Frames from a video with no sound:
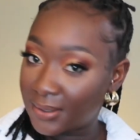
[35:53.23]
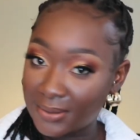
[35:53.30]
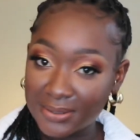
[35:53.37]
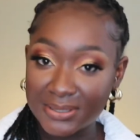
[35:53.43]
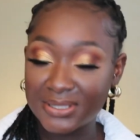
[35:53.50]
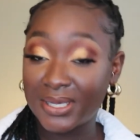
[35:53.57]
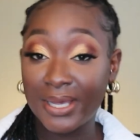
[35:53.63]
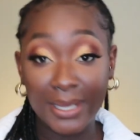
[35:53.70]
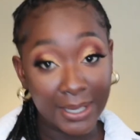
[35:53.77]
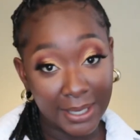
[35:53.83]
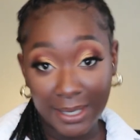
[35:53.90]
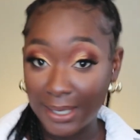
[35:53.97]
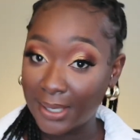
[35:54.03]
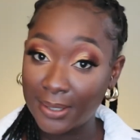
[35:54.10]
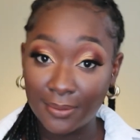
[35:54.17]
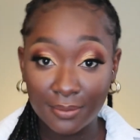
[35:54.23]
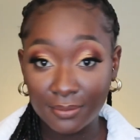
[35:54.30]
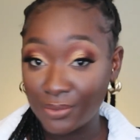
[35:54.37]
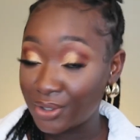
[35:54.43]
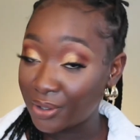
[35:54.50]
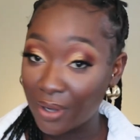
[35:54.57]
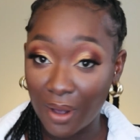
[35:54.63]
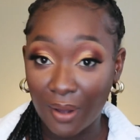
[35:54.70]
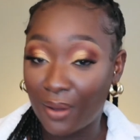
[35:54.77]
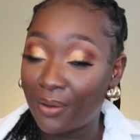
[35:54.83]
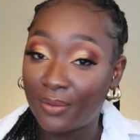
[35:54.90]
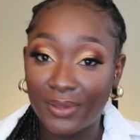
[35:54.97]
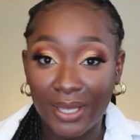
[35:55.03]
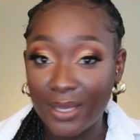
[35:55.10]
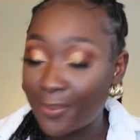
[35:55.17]
say hey, you
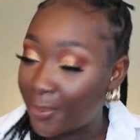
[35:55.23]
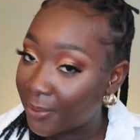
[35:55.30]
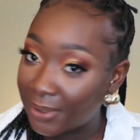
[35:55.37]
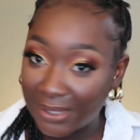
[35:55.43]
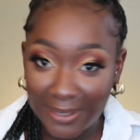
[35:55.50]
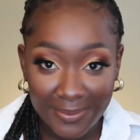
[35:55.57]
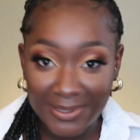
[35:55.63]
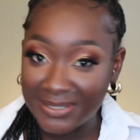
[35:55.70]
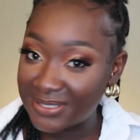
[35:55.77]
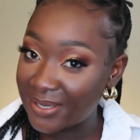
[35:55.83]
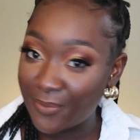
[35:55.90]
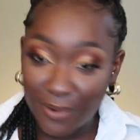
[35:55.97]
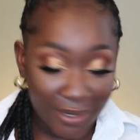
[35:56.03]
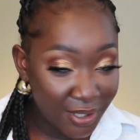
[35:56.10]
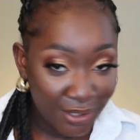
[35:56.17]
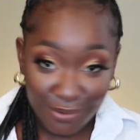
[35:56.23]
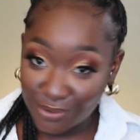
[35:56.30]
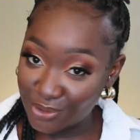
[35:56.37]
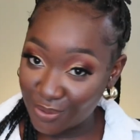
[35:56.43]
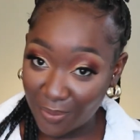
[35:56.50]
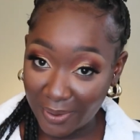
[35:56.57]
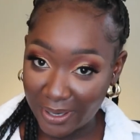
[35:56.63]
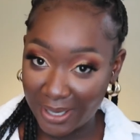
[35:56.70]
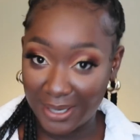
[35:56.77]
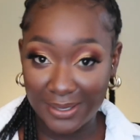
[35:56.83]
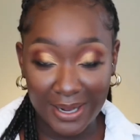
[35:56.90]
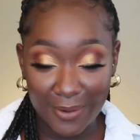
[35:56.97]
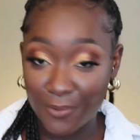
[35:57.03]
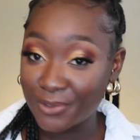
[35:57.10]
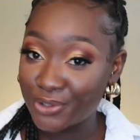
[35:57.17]
know, like pull up and say, what are you doing,
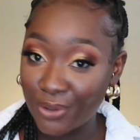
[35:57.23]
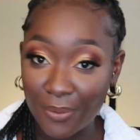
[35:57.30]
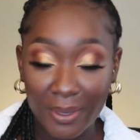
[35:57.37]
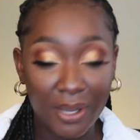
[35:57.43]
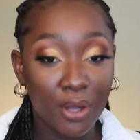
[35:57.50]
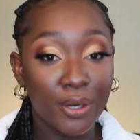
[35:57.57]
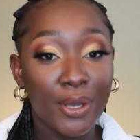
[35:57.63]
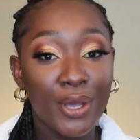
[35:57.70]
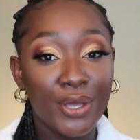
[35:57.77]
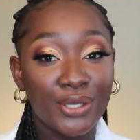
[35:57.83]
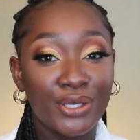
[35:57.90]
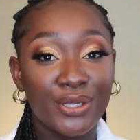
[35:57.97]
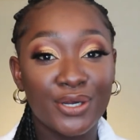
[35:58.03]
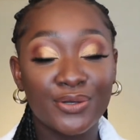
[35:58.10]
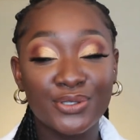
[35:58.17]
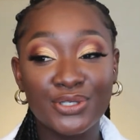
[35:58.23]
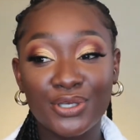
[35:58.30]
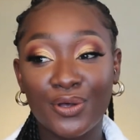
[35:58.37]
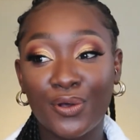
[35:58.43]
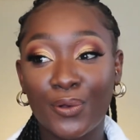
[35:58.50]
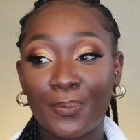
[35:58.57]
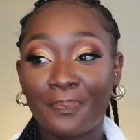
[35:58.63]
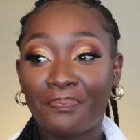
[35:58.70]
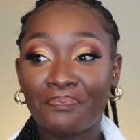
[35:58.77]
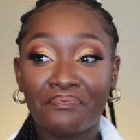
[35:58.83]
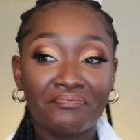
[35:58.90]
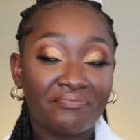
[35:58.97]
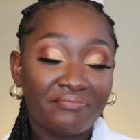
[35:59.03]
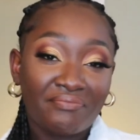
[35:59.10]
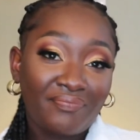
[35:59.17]
like what's going on, you know? So
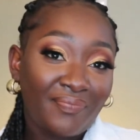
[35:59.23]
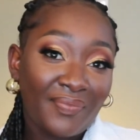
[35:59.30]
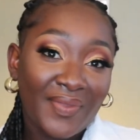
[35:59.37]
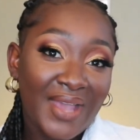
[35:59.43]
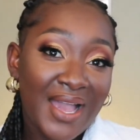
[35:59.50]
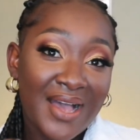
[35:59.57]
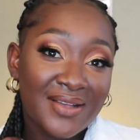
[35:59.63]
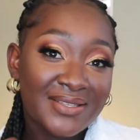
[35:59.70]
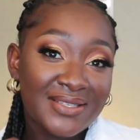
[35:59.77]
I